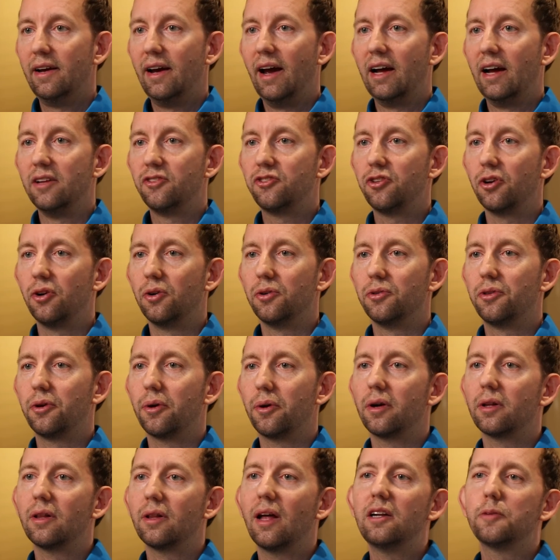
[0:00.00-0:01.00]
And so there are
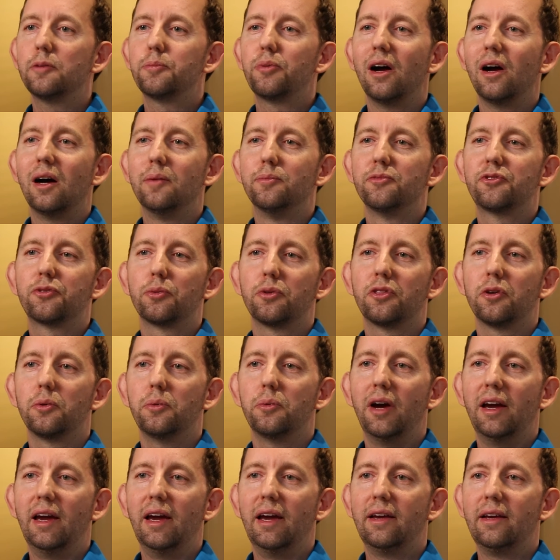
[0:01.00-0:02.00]
a lot of problems with the
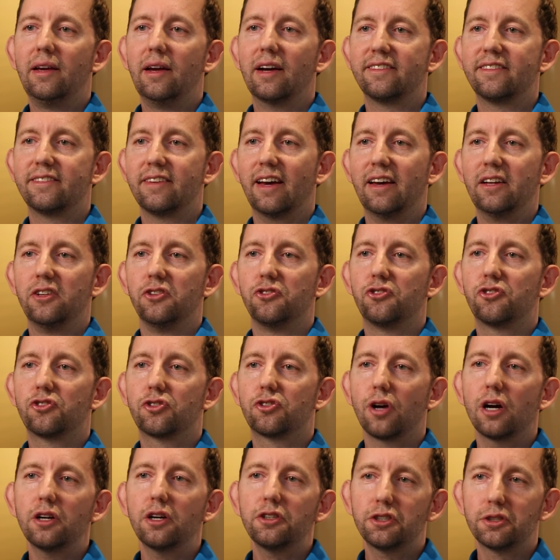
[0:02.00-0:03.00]
way a site is
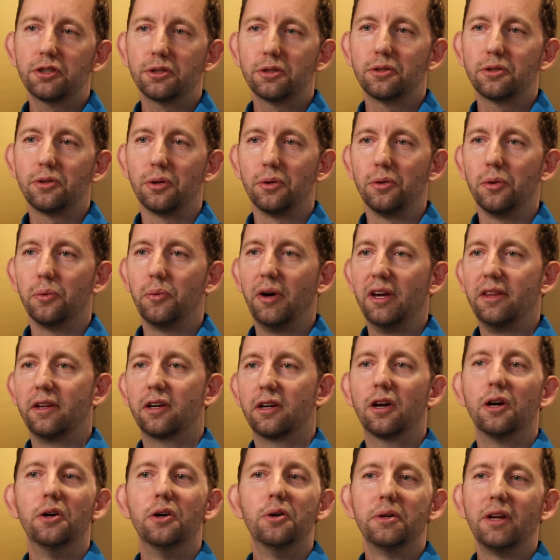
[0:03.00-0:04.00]
structured or the way the
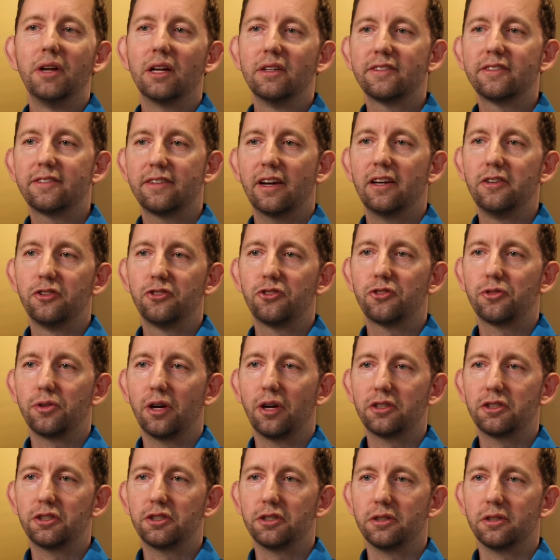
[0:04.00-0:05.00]
code on a site is
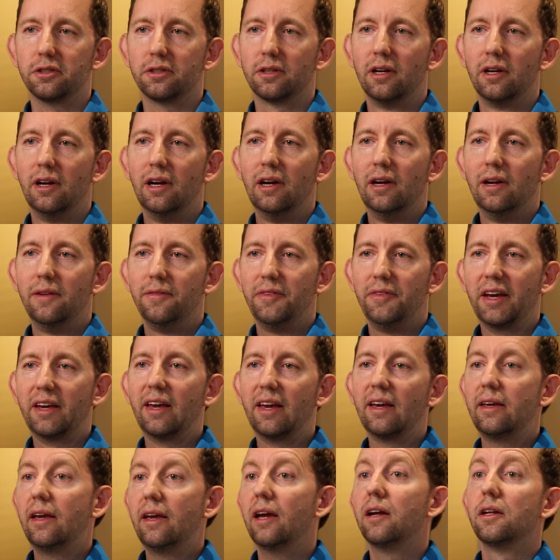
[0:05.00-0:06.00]
structured that
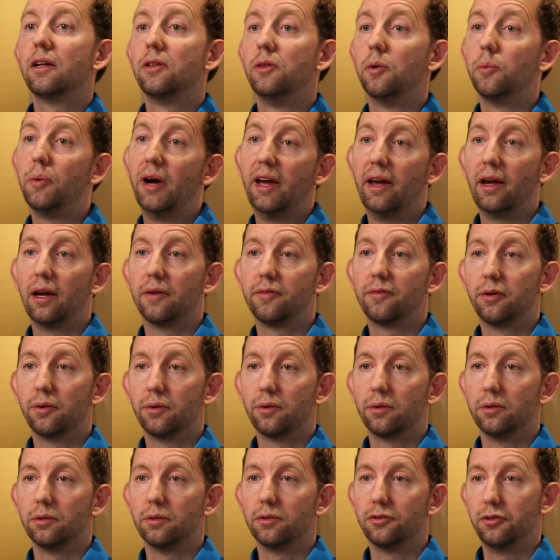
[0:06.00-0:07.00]
can get in the way of
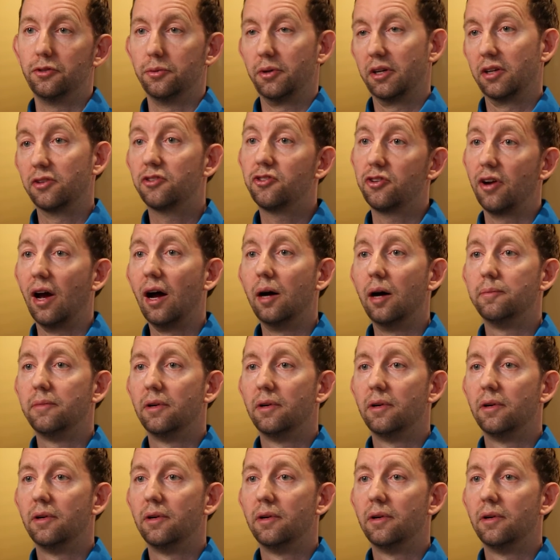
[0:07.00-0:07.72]
Google doing its job.